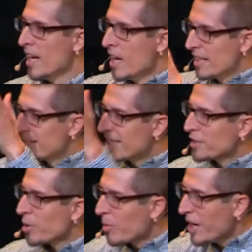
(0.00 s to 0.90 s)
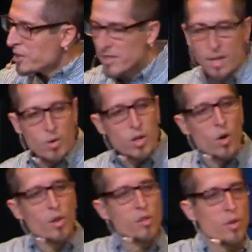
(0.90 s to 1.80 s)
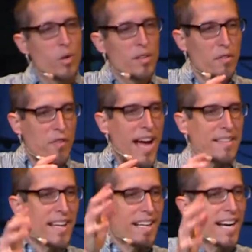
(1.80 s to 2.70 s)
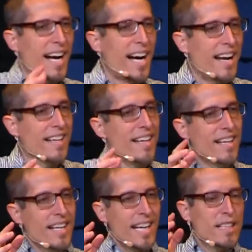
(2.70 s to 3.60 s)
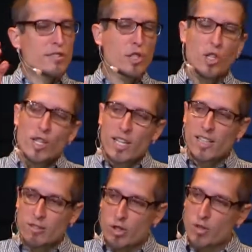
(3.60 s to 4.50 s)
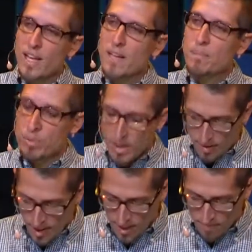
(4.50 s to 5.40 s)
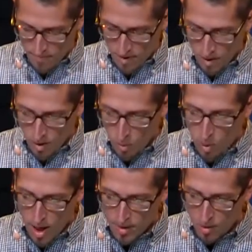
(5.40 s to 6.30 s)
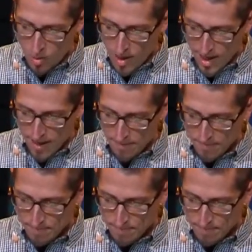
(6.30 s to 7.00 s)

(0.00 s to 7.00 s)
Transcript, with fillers: the situation they were going through and the fact that God is good, and so they completely walked away.